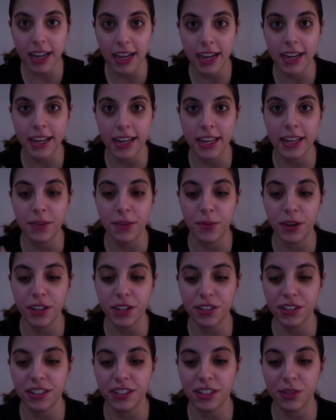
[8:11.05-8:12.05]
I
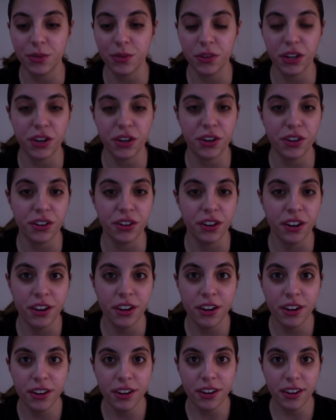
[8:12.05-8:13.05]
was on the Twitter
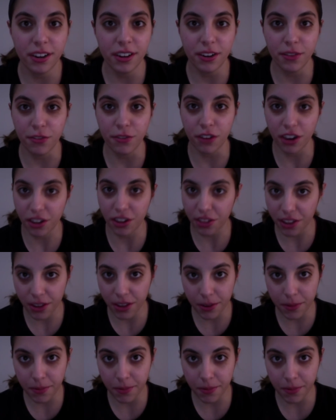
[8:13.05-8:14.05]
of
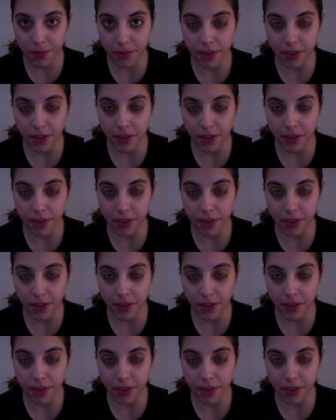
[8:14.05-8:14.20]
Gotham.